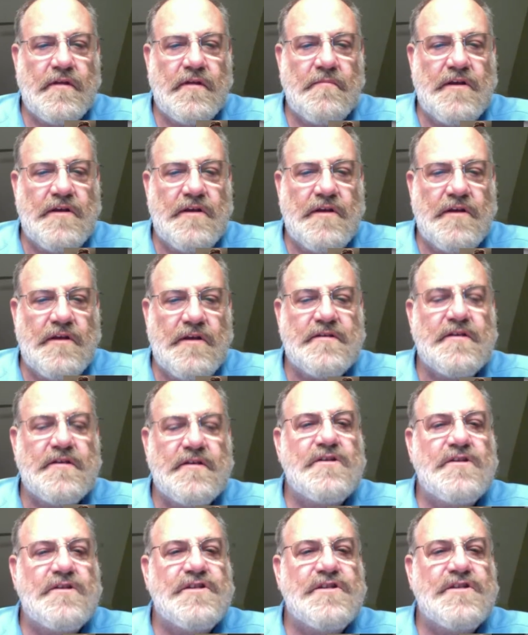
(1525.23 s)
me
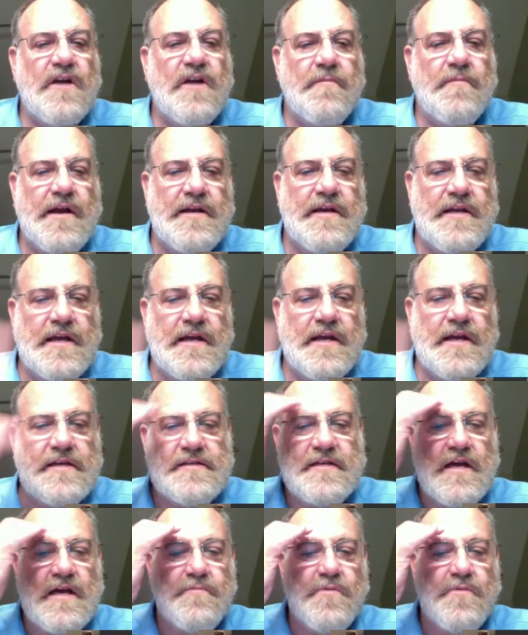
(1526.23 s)
share my
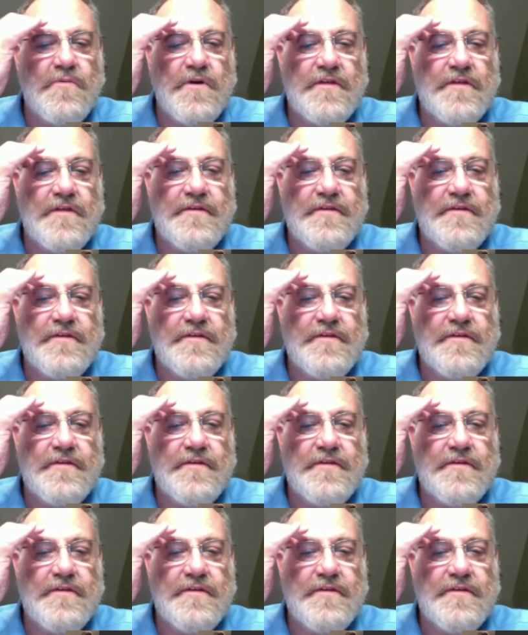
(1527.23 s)
desktop with